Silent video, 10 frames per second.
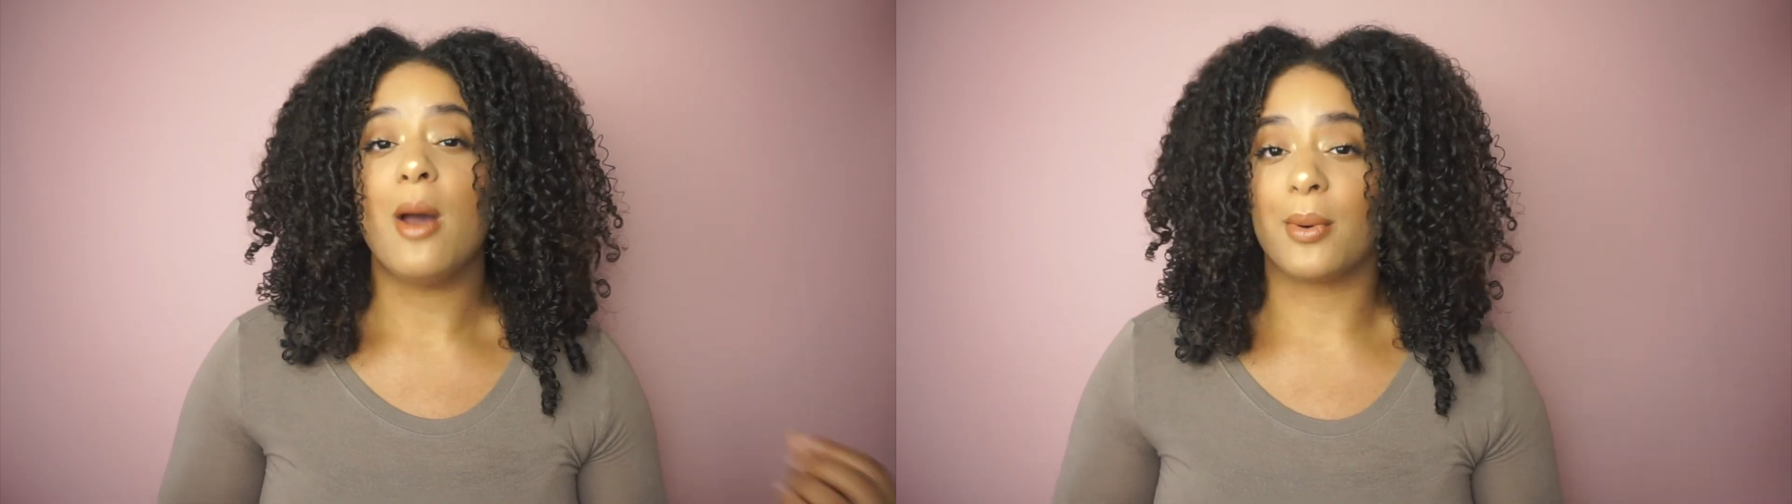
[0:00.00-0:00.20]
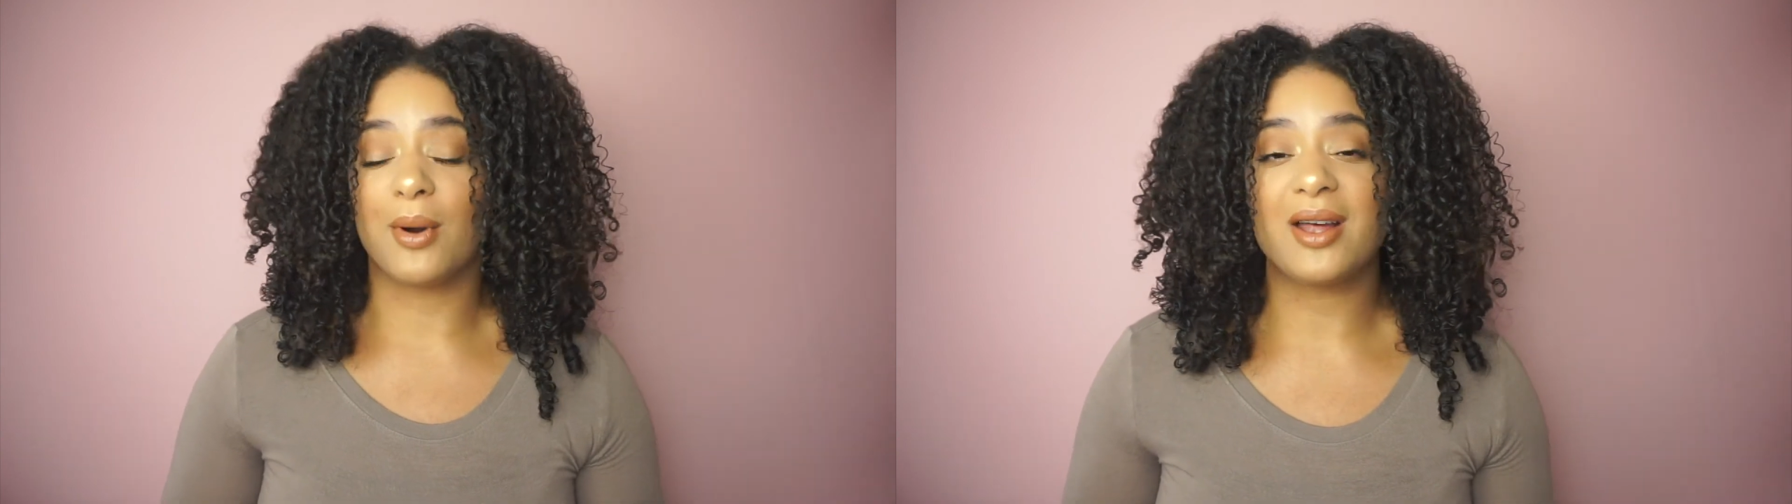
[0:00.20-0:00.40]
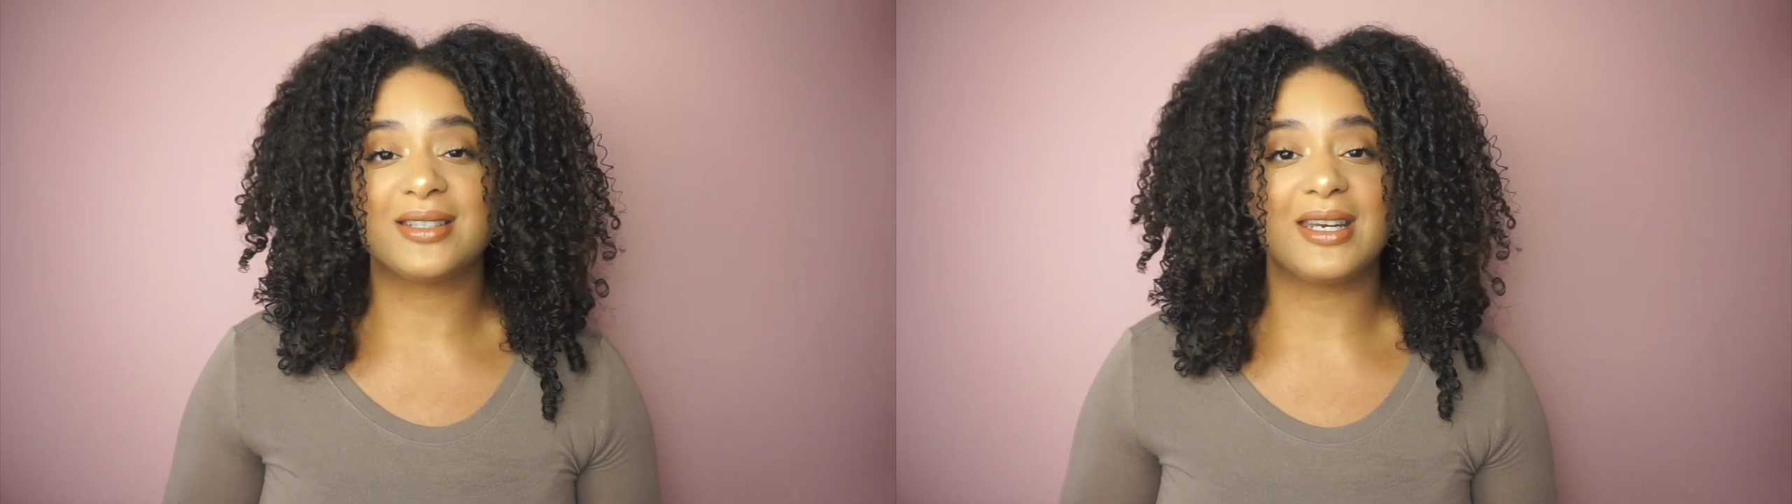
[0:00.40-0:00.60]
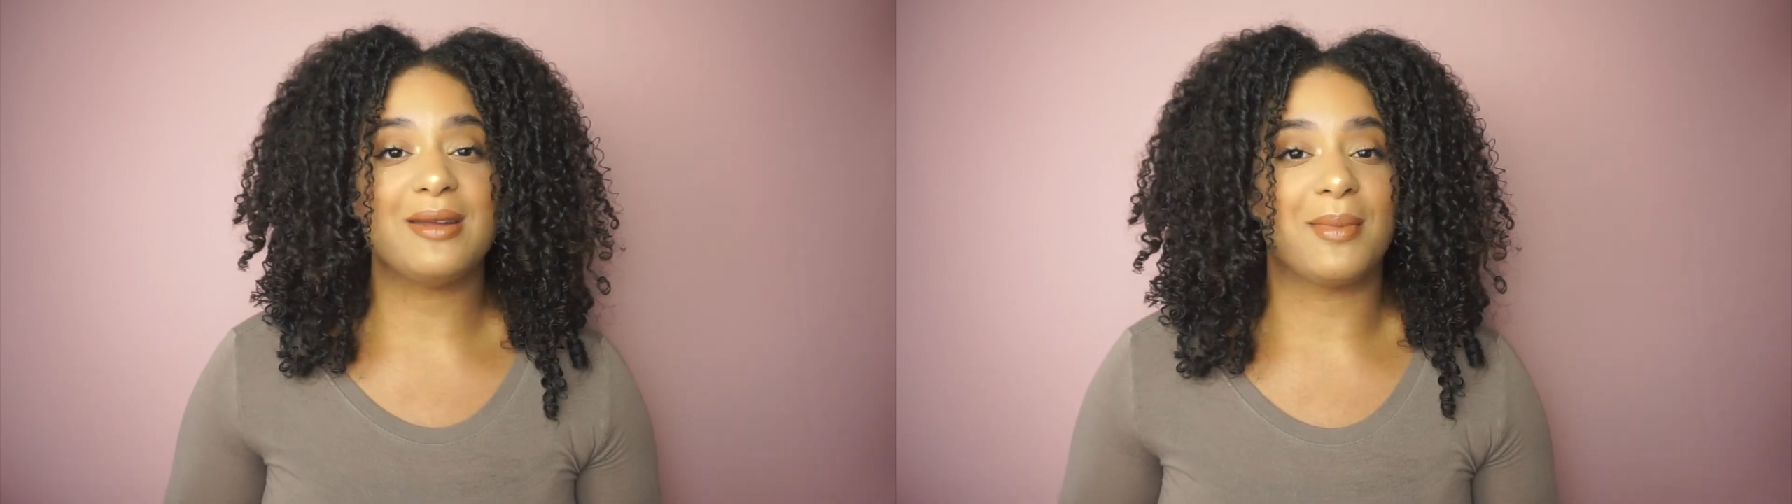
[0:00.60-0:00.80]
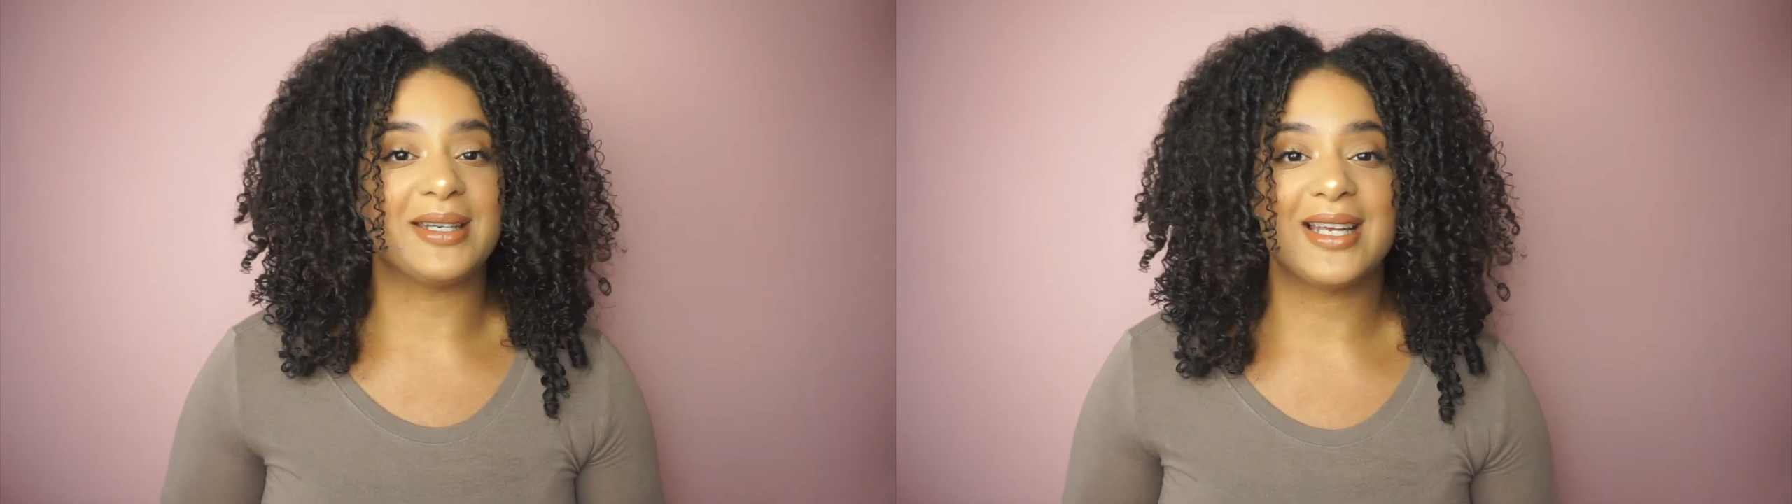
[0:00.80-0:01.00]
porosity,
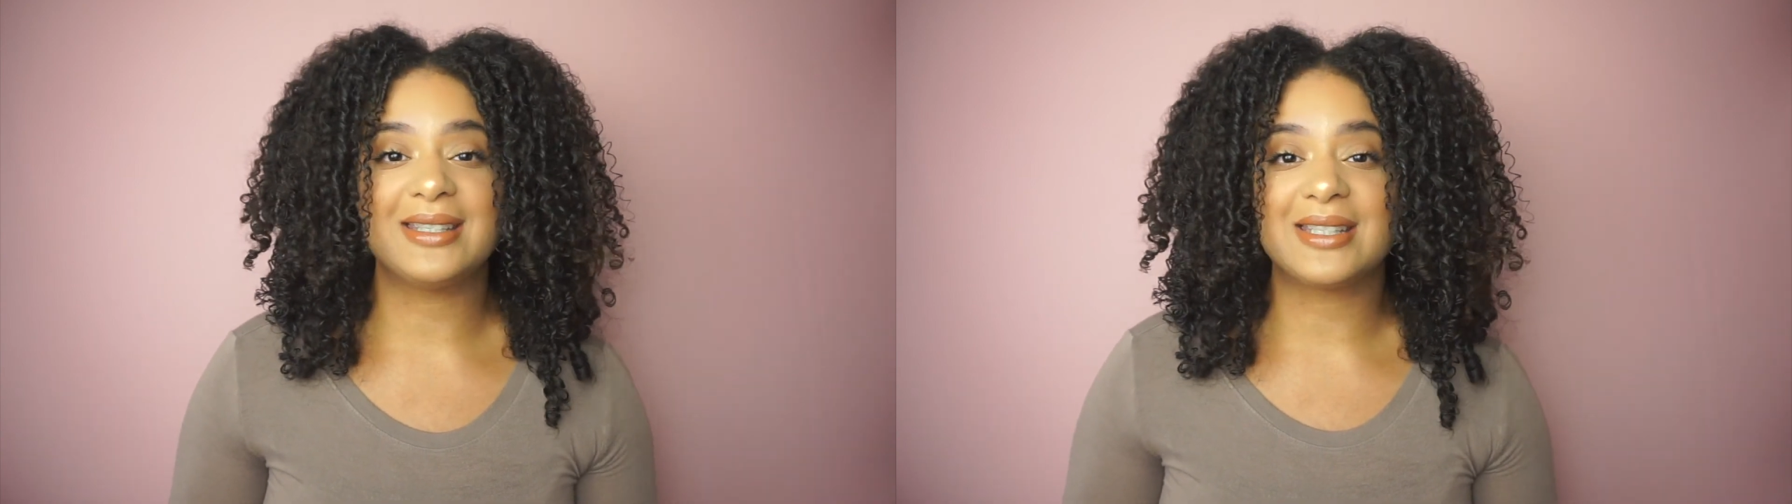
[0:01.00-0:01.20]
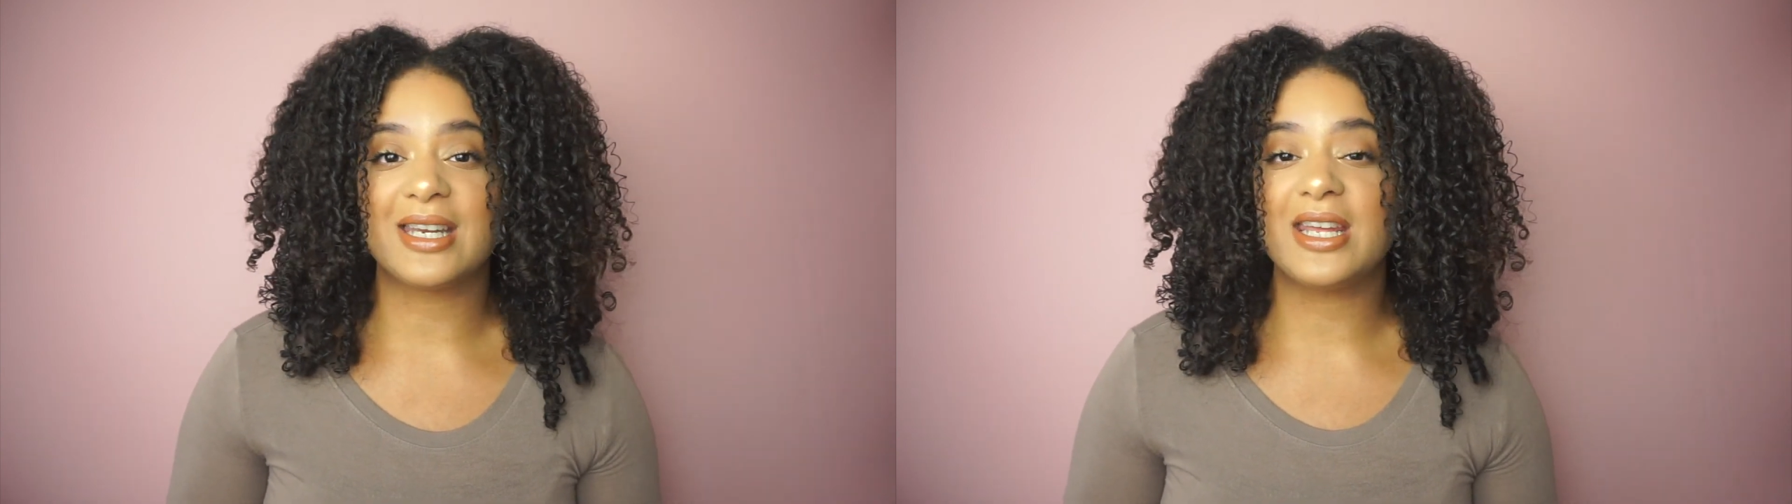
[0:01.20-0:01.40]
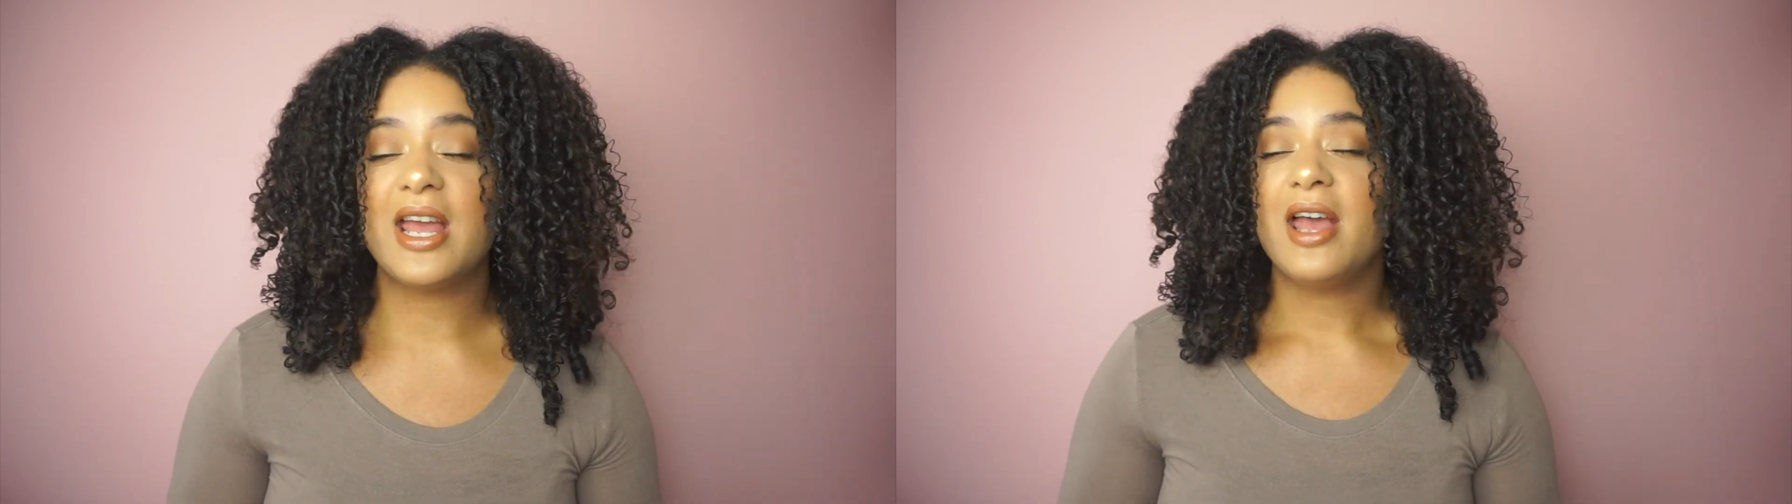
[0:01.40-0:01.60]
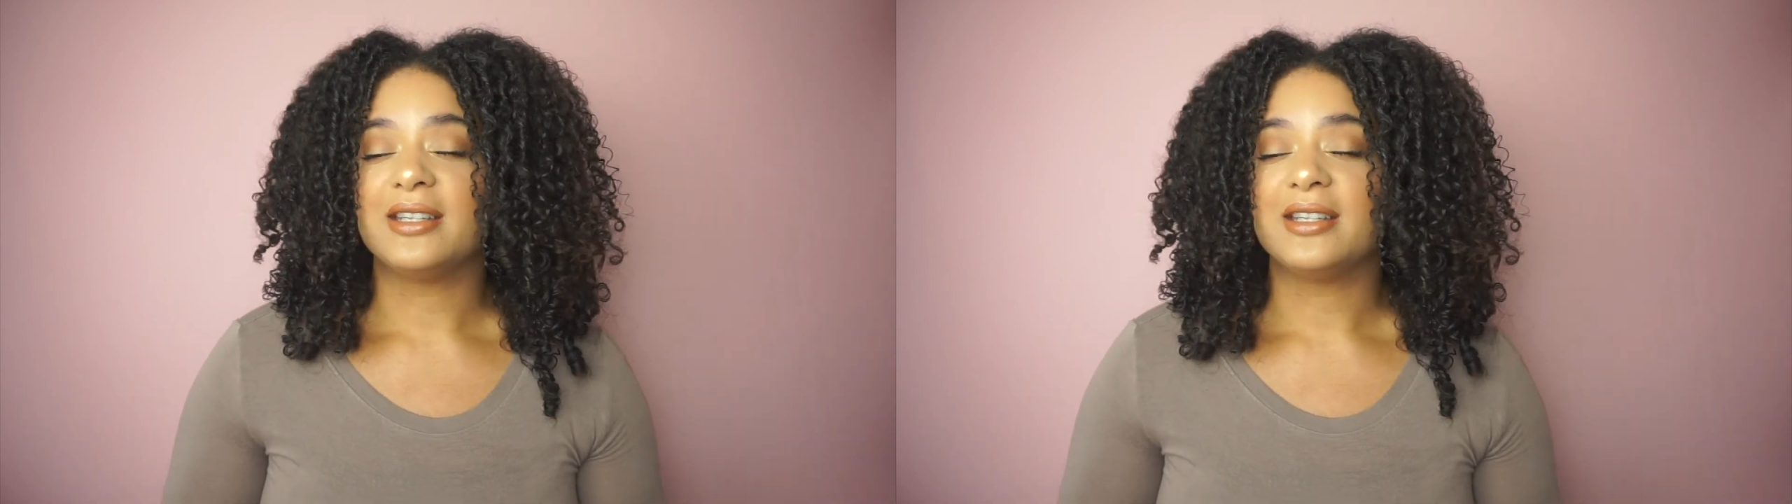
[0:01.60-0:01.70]
my density,